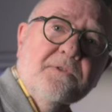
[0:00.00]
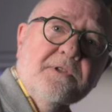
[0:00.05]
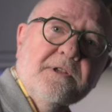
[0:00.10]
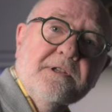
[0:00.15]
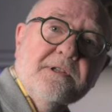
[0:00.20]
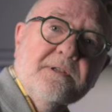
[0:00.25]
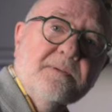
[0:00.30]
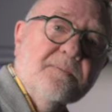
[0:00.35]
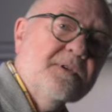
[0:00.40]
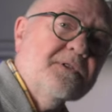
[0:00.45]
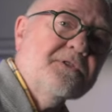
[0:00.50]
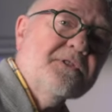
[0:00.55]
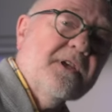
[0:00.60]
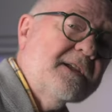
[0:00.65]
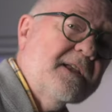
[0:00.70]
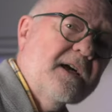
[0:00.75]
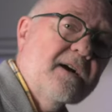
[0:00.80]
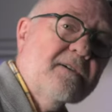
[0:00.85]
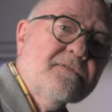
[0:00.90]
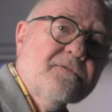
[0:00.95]
the Z
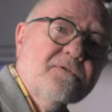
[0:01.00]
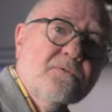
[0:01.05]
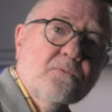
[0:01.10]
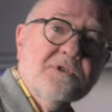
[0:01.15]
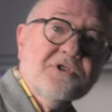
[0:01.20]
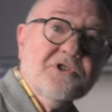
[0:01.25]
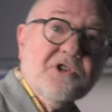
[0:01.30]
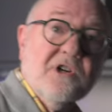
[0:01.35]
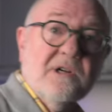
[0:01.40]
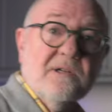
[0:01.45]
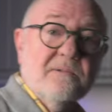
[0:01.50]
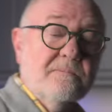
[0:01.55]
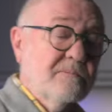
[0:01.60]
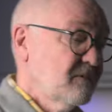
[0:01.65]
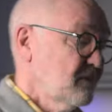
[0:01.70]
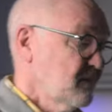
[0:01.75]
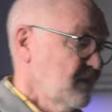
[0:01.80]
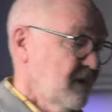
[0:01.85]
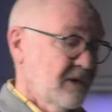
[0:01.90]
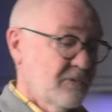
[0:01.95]
F, which I,
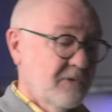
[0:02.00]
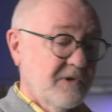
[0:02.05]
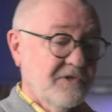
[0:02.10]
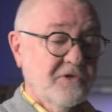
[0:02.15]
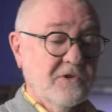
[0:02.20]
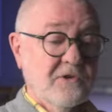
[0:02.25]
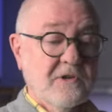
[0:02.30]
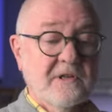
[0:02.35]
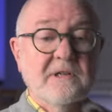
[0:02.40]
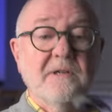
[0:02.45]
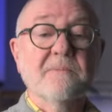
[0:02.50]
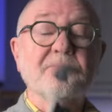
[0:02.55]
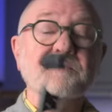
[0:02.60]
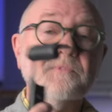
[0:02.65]
I recently